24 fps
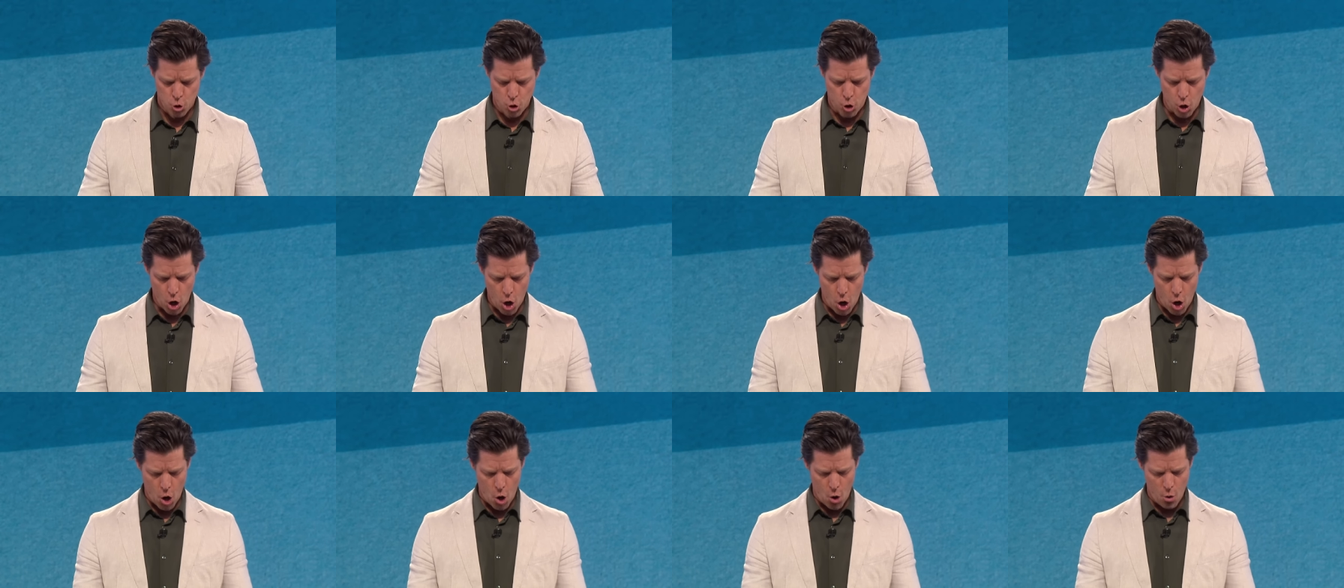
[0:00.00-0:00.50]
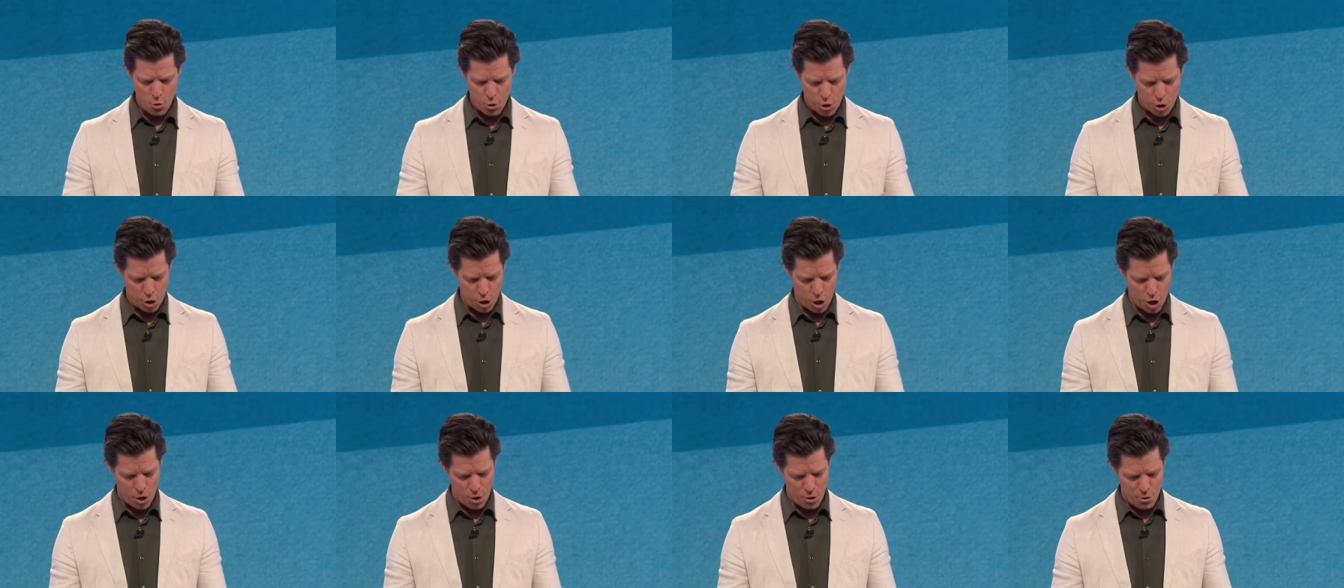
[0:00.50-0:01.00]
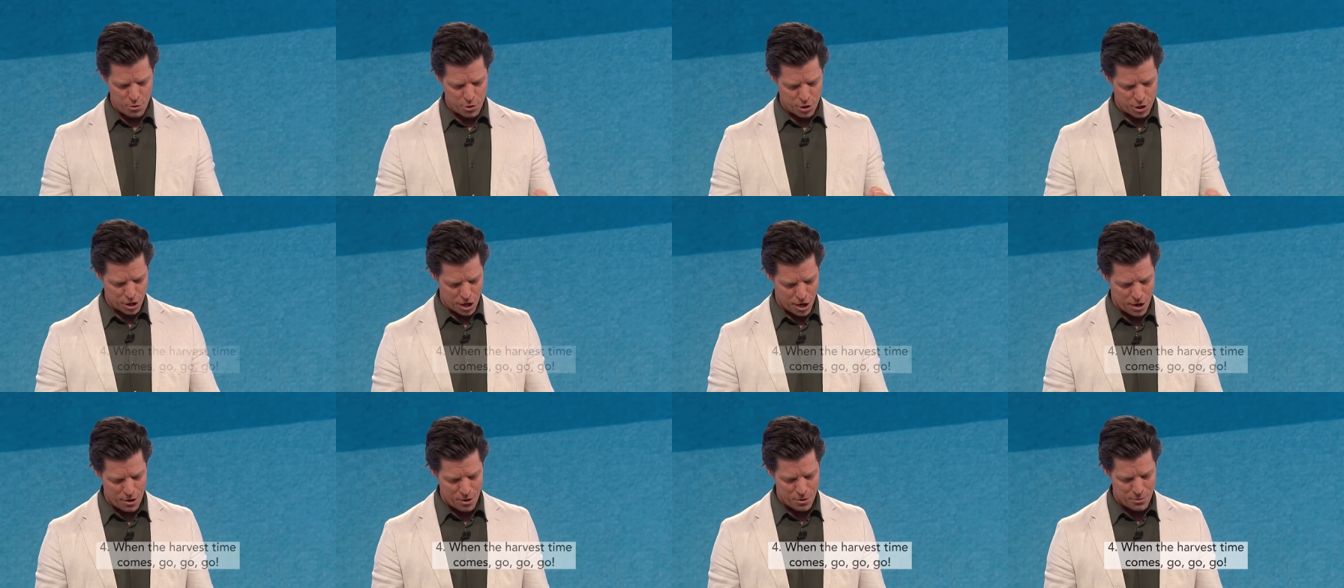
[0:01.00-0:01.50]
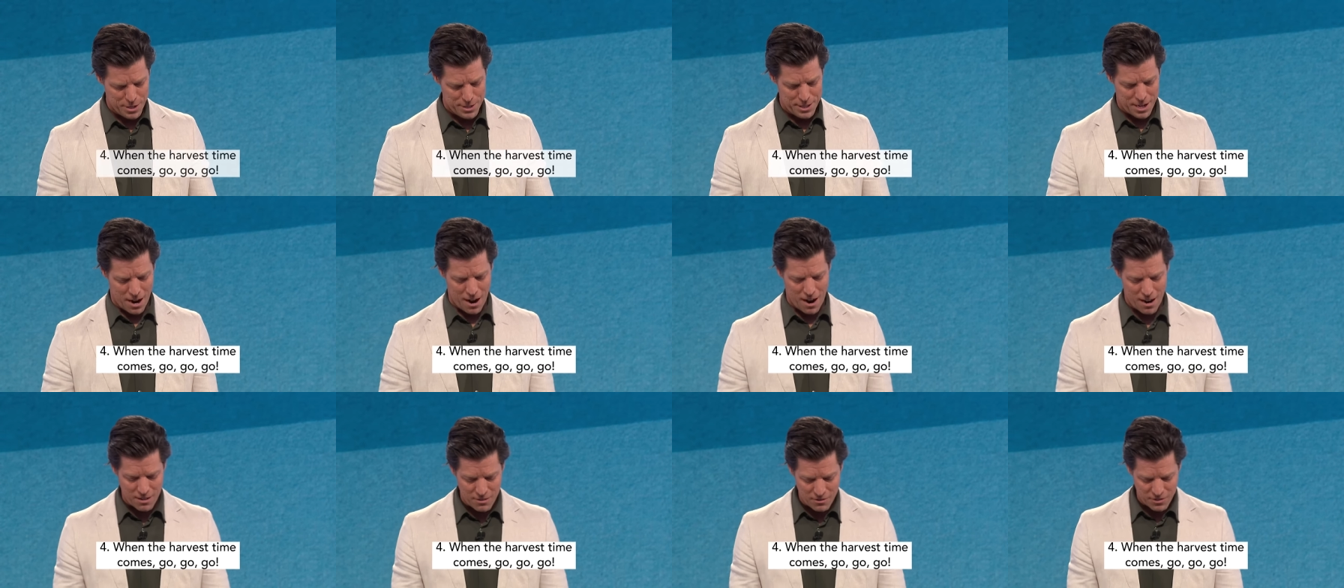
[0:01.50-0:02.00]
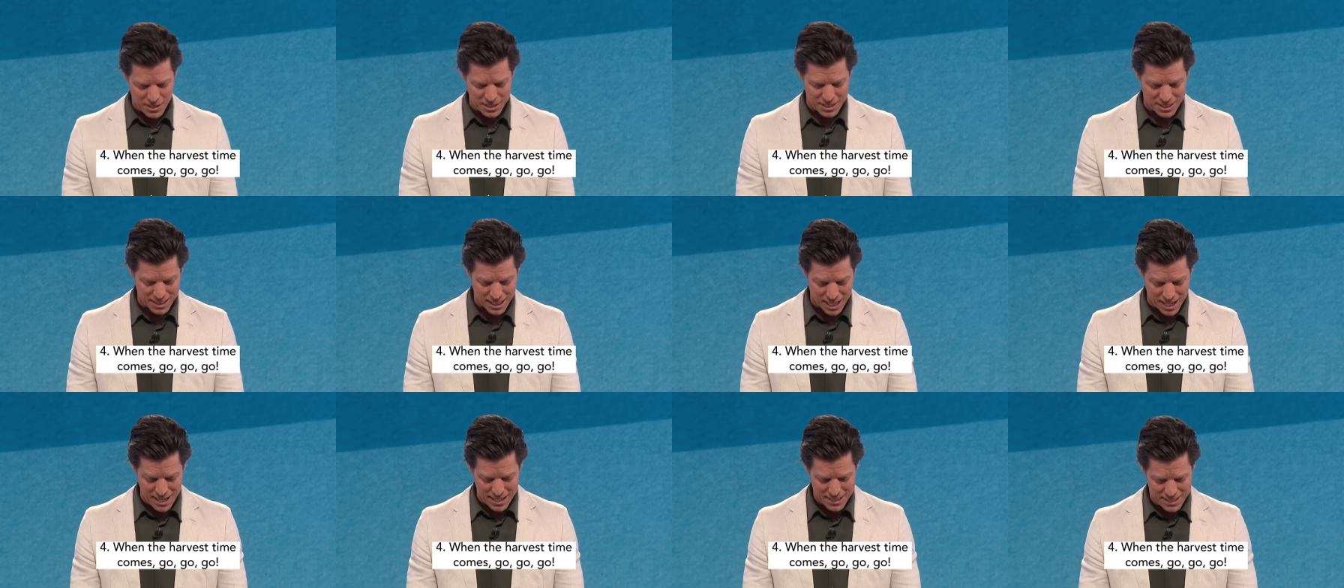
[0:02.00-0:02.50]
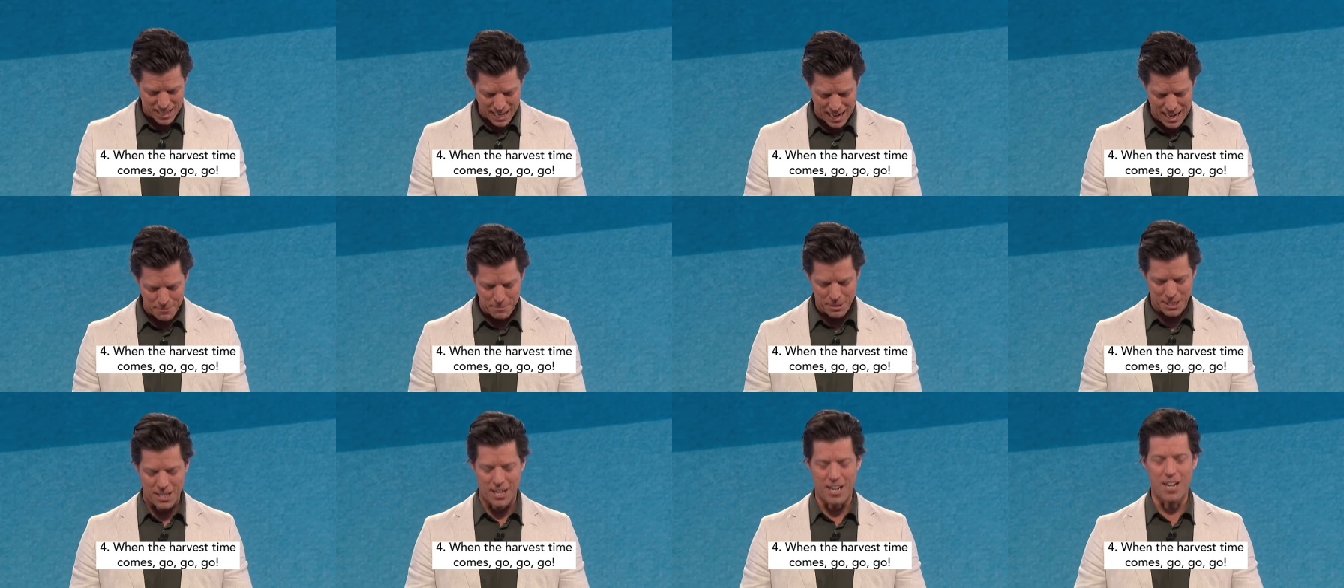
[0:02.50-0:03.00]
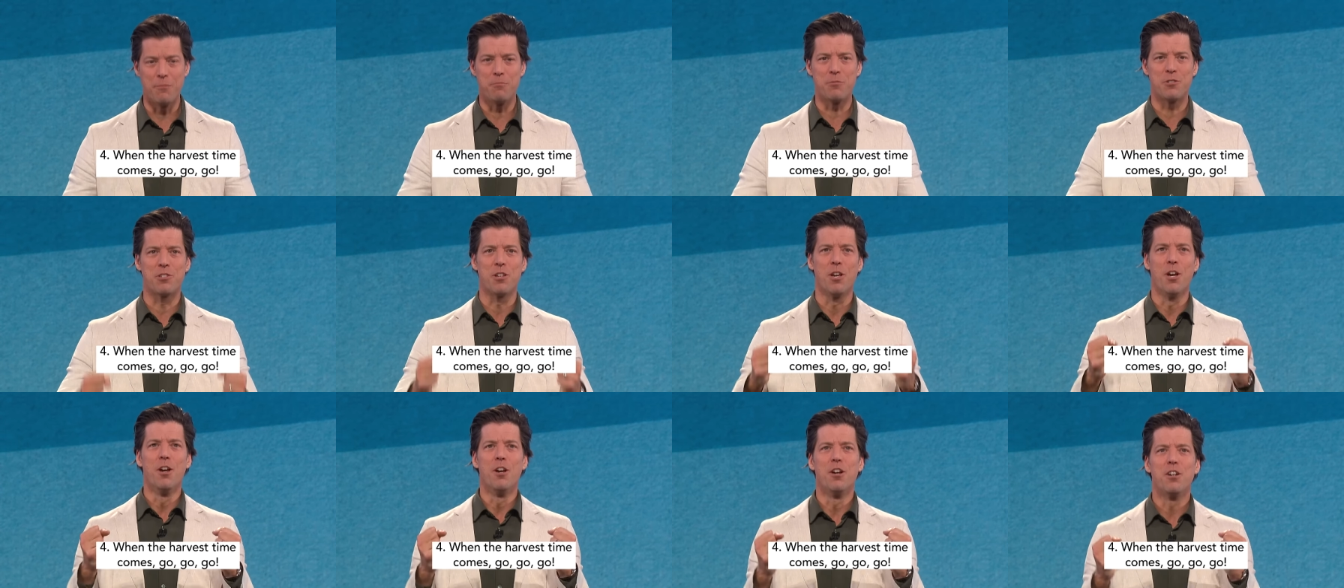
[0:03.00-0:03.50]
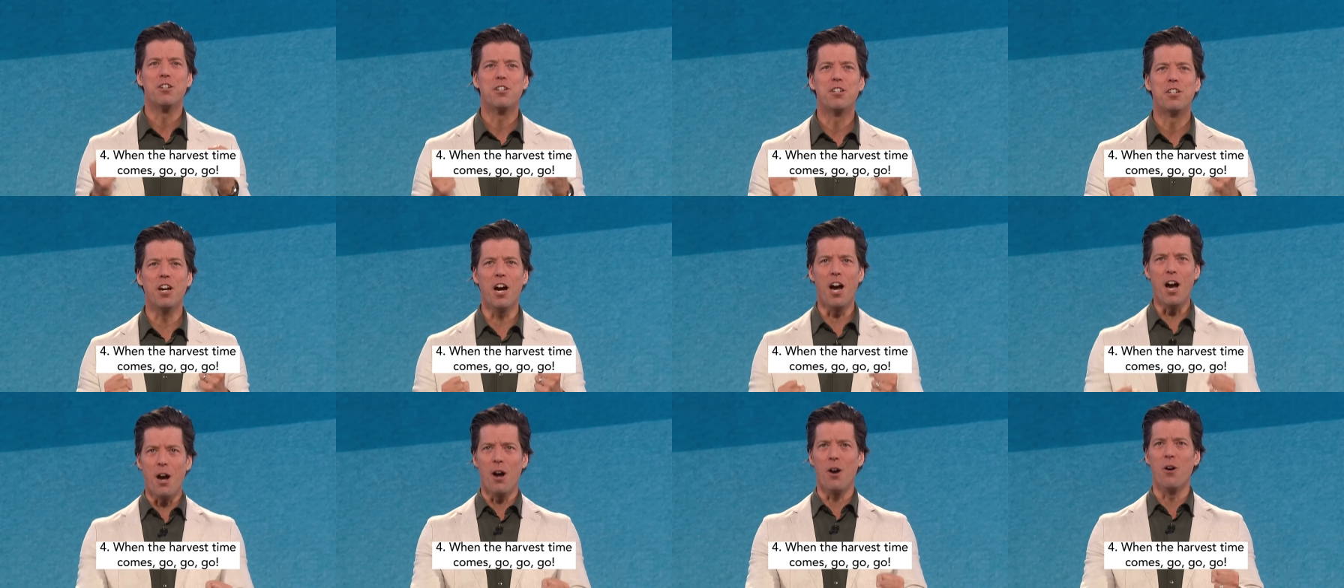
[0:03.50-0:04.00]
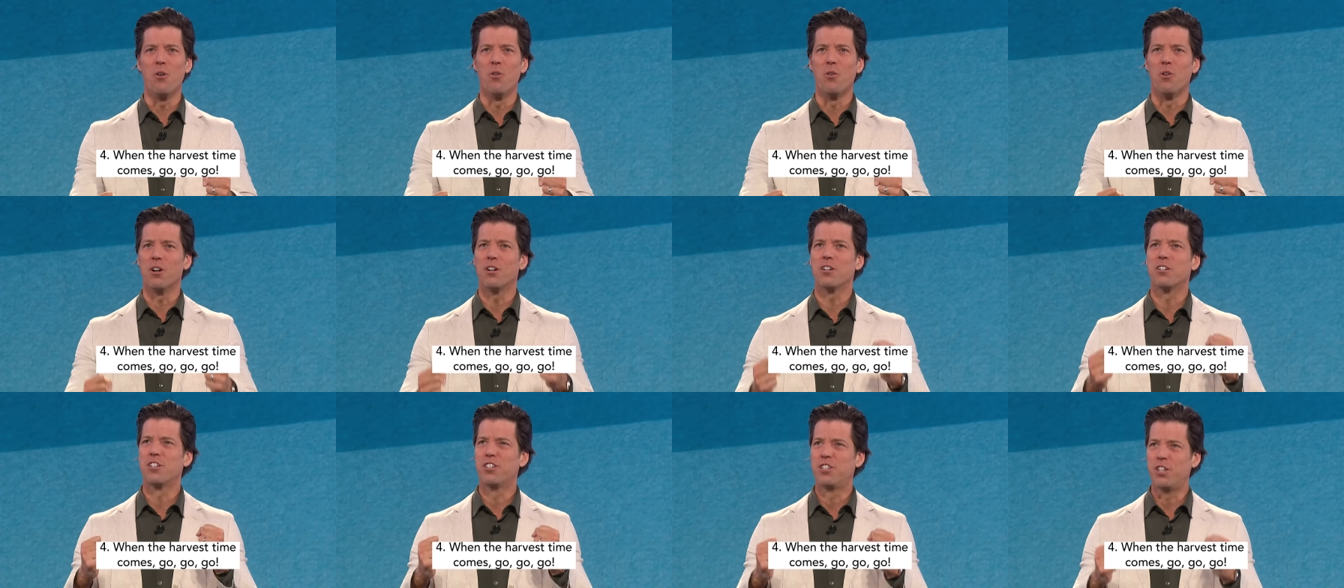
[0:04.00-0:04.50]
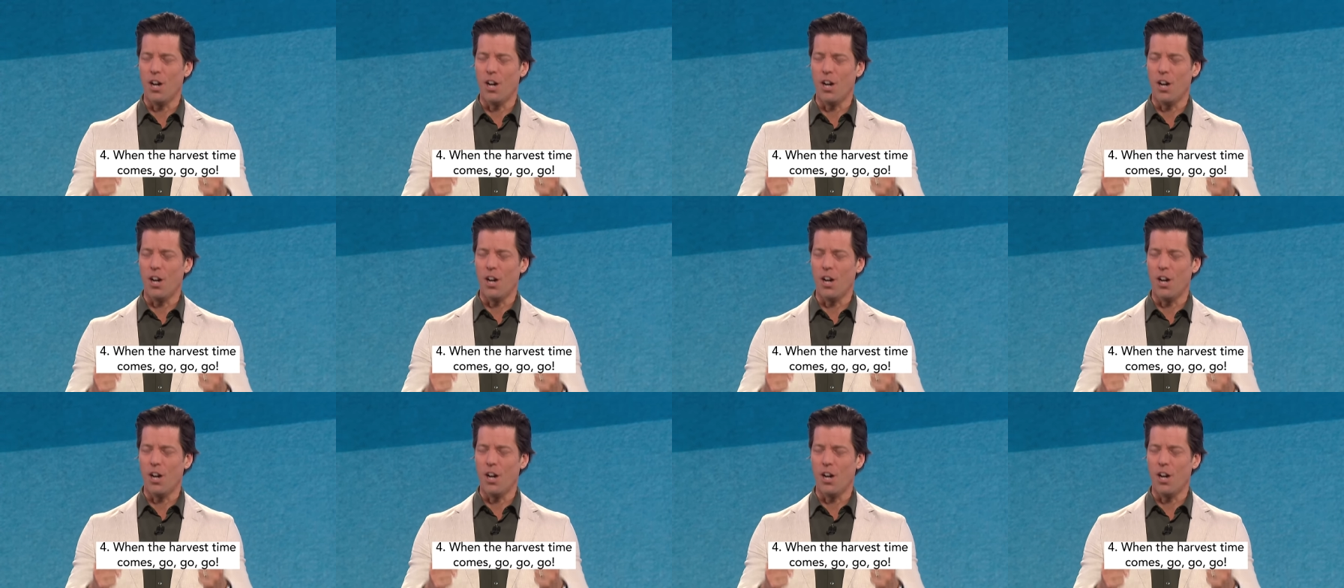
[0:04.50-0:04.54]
Go, go, go. When the harvest time comes, go.